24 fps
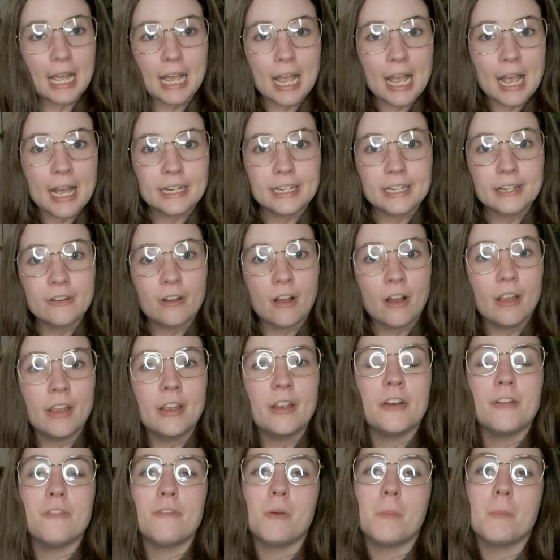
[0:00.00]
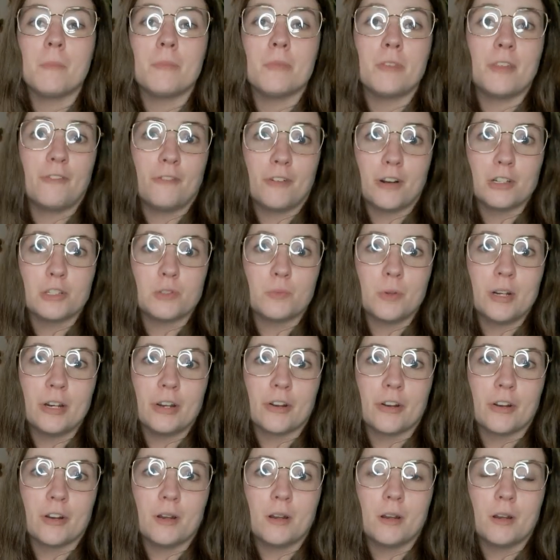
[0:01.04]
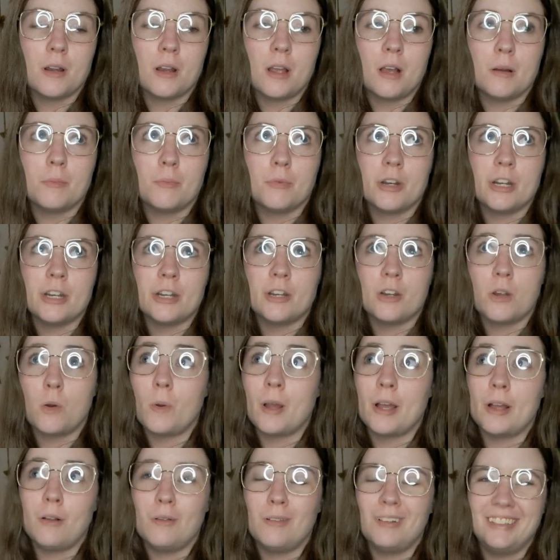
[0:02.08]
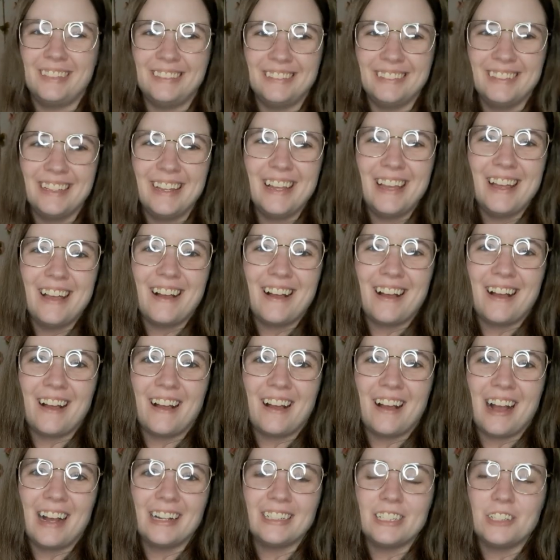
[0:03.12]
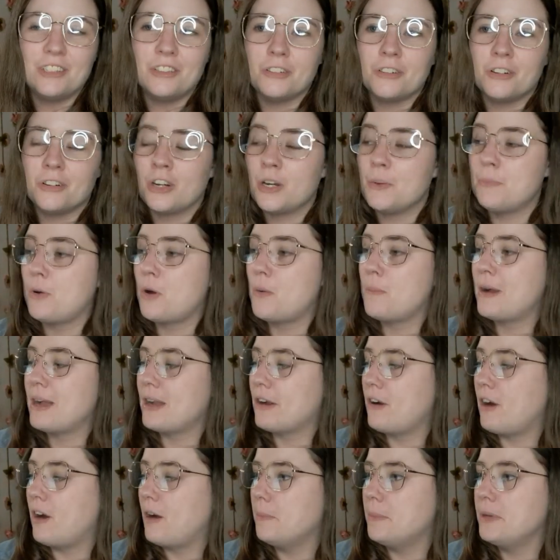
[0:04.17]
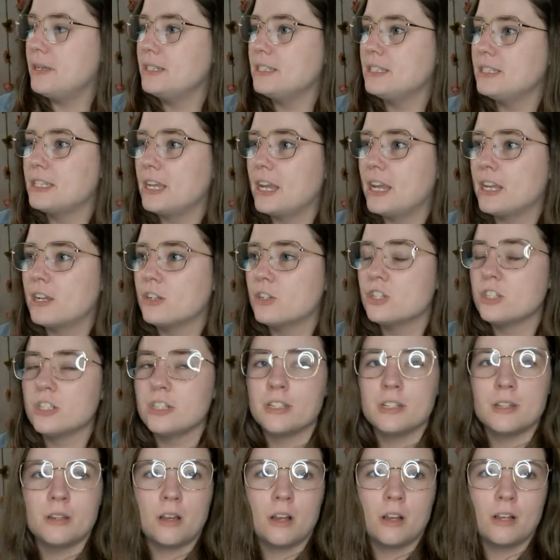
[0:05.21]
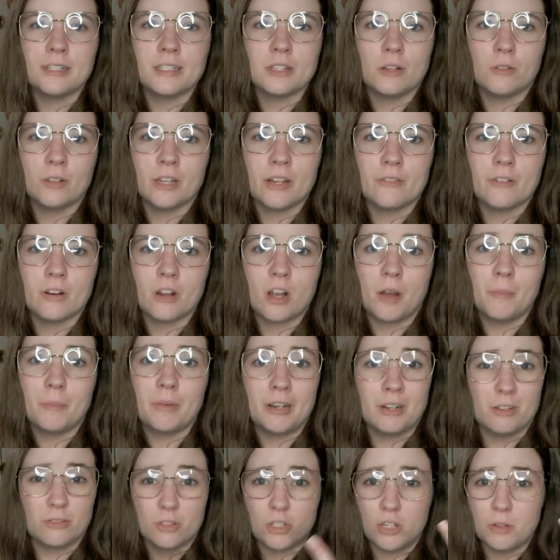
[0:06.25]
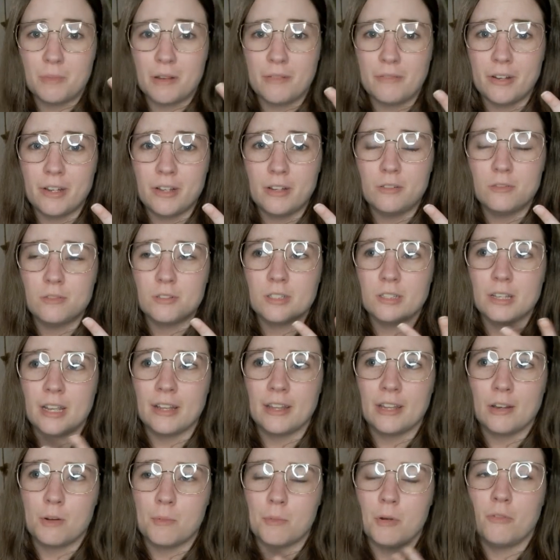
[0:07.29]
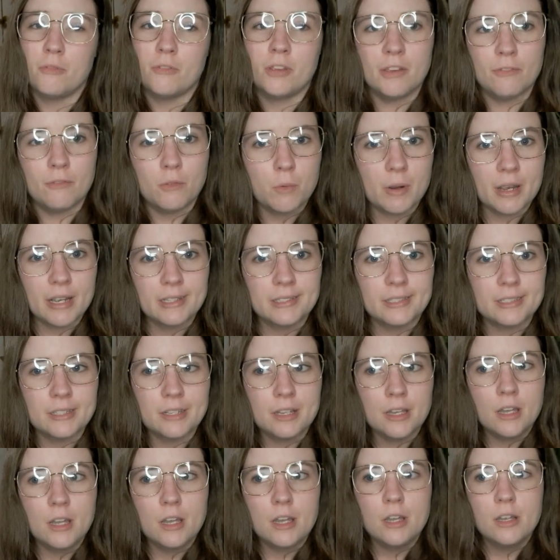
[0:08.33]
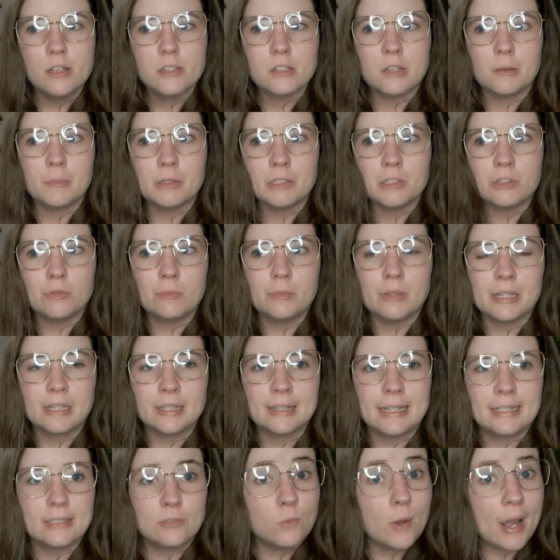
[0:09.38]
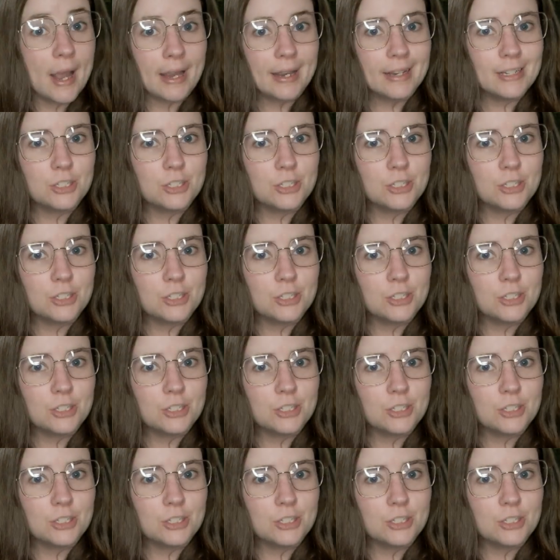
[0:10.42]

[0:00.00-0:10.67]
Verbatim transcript: I did not hear from the first winner, Brittany Noel. I did look her up on my comments, and she has only ever commented on 2 of my videos, and they were both giveaways. So I'm assuming that's why.